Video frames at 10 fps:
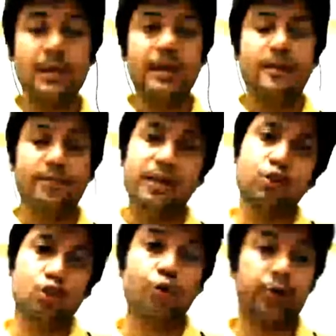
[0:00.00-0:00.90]
then you should
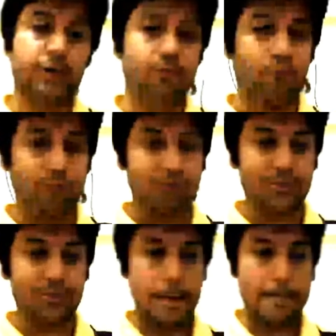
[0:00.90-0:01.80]
return false,
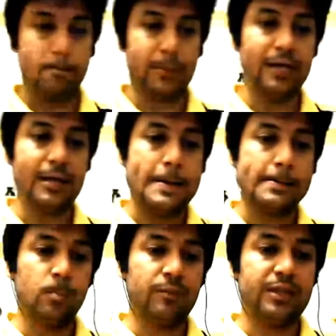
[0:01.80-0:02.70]
right?
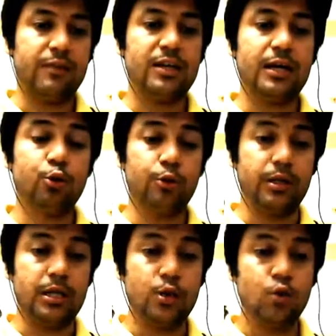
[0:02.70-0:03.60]
Then we come to
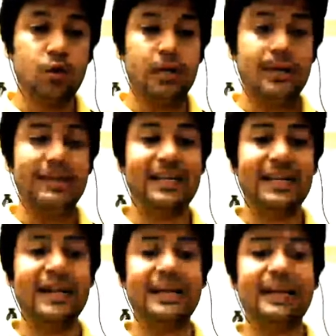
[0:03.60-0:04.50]
dequeue, delete
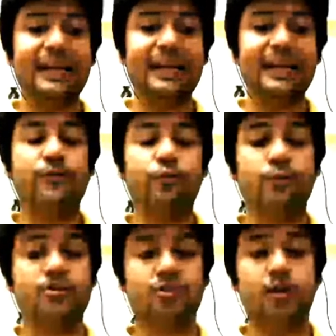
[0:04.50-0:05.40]
an element from the
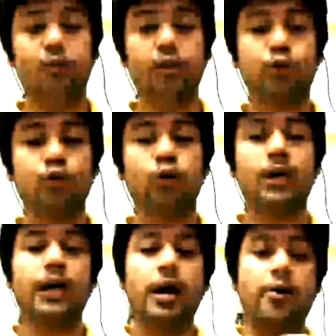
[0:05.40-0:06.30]
circular queue,
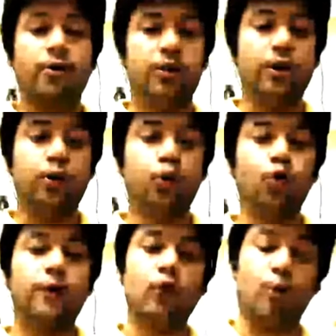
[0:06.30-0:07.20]
return true if the
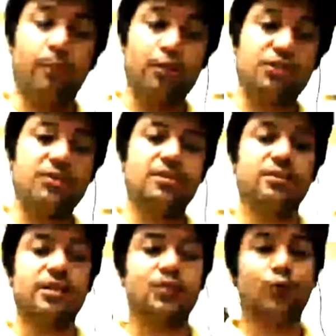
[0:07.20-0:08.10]
operation is
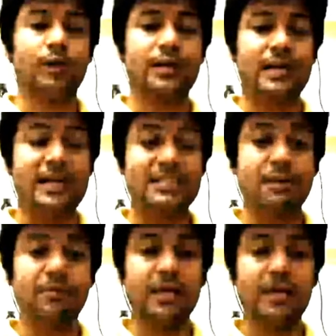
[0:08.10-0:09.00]
successful, is empty,